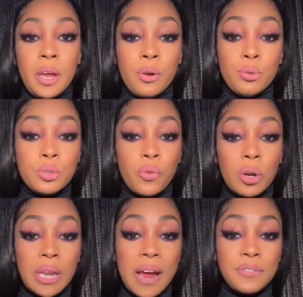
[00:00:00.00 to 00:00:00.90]
And who's
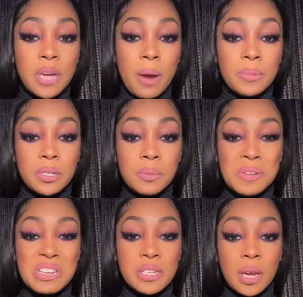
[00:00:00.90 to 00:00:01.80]
for a lifetime is to
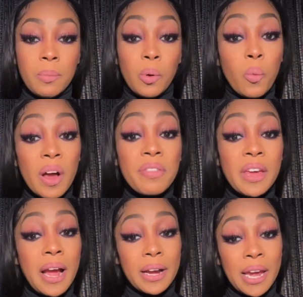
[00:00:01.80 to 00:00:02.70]
be seen. But one
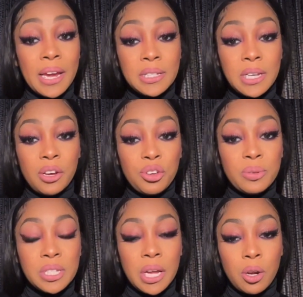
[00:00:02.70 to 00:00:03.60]
thing I can tell
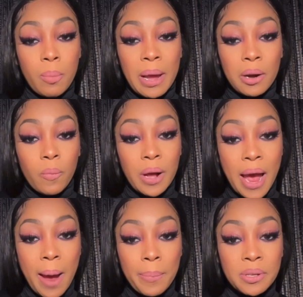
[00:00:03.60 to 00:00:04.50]
you is that no matter what
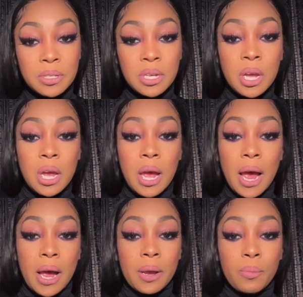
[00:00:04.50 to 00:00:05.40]
happens,
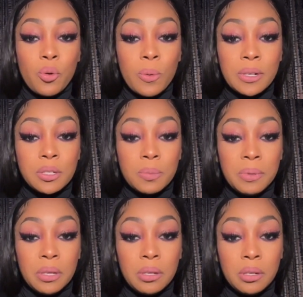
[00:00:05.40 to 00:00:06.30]
I am going to
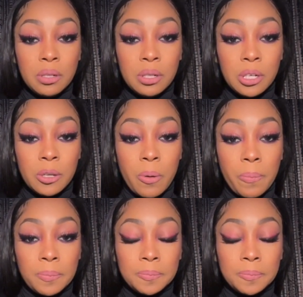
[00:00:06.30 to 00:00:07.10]
be good